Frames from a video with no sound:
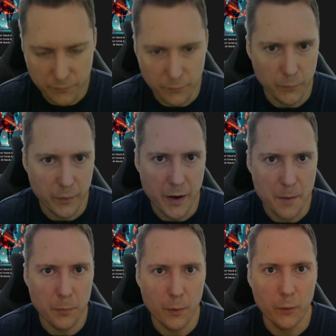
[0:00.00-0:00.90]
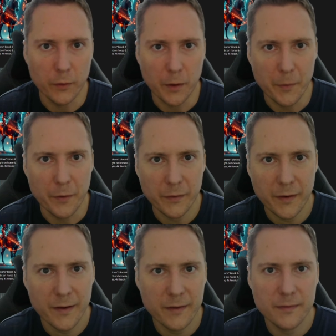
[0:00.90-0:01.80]
for a blog about
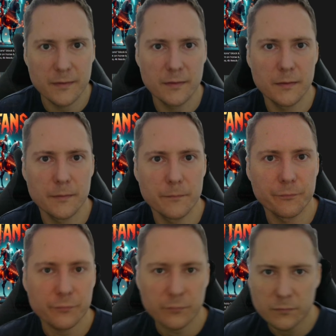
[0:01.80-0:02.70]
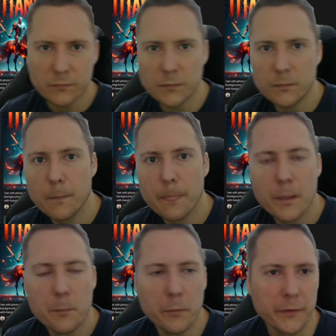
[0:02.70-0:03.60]
cats.
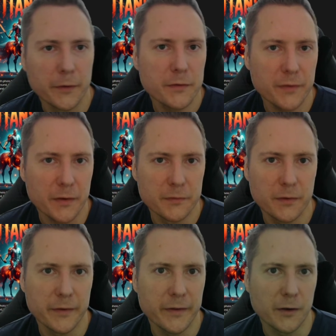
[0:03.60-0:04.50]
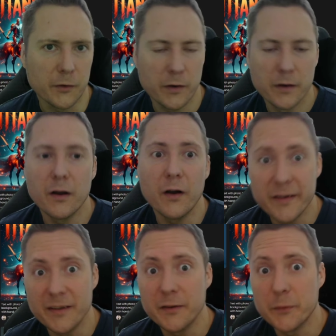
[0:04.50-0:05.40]
But the good thing with
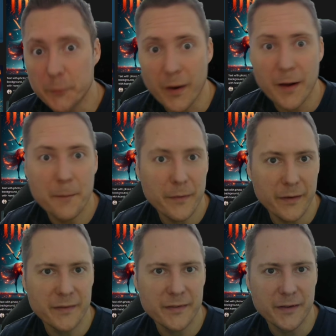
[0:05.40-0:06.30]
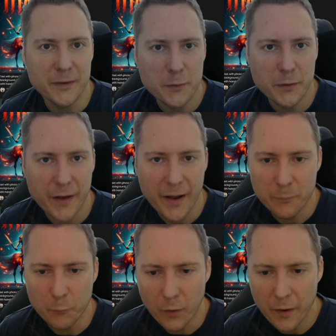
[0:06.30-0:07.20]
Ideogram is that you can add
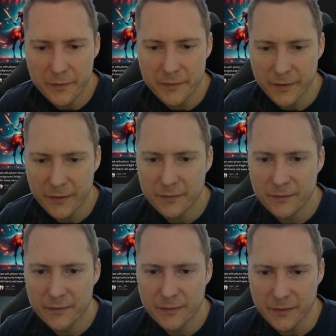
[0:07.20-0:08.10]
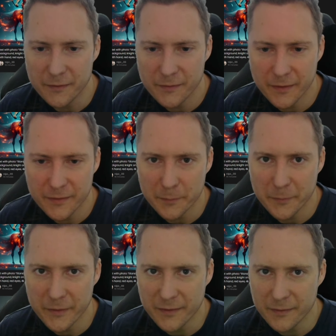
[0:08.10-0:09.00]
words in it. So you've noticed some
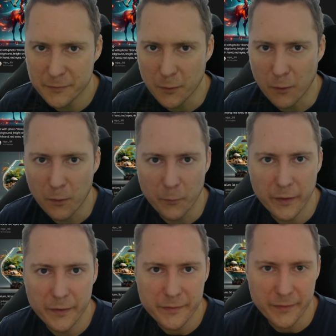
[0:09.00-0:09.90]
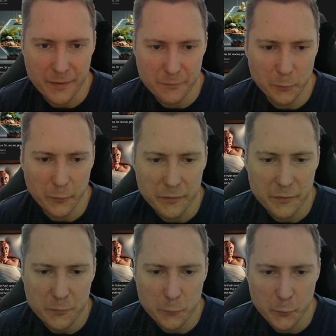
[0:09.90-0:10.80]
of these have got words, and
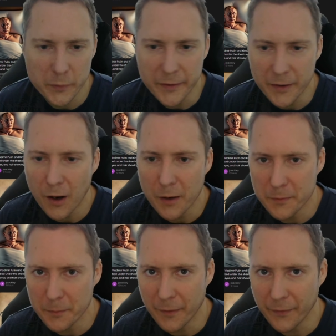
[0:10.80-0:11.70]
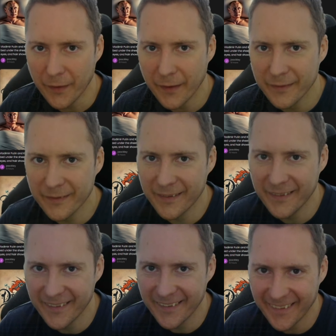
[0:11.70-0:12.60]
everyone's really hyped about
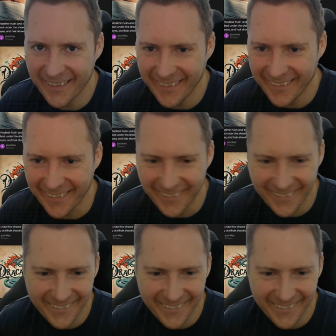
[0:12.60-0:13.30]
that.